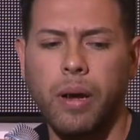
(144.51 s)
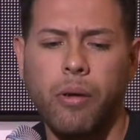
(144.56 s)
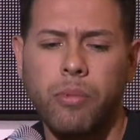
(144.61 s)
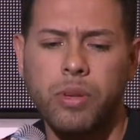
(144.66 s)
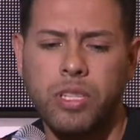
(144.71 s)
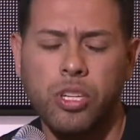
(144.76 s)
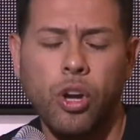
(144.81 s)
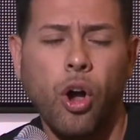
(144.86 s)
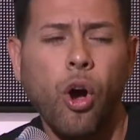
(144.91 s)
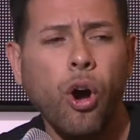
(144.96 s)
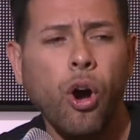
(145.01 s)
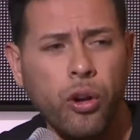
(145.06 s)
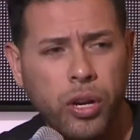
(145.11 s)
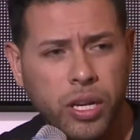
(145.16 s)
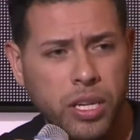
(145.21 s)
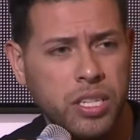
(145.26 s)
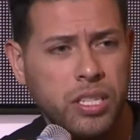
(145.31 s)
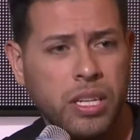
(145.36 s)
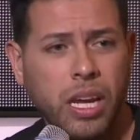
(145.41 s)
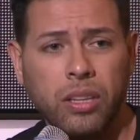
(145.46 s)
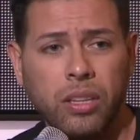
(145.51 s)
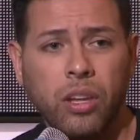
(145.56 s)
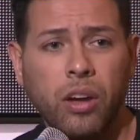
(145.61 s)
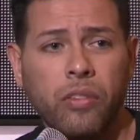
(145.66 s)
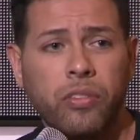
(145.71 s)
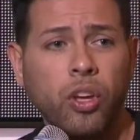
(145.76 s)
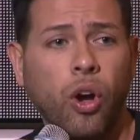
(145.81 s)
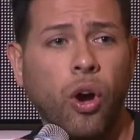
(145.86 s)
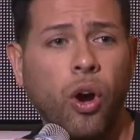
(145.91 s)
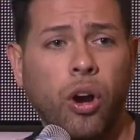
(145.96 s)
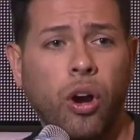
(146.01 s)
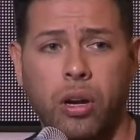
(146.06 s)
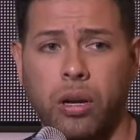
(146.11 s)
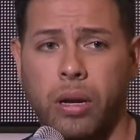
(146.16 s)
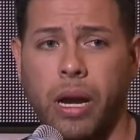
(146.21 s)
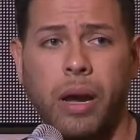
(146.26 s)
I was an artist. I loved art.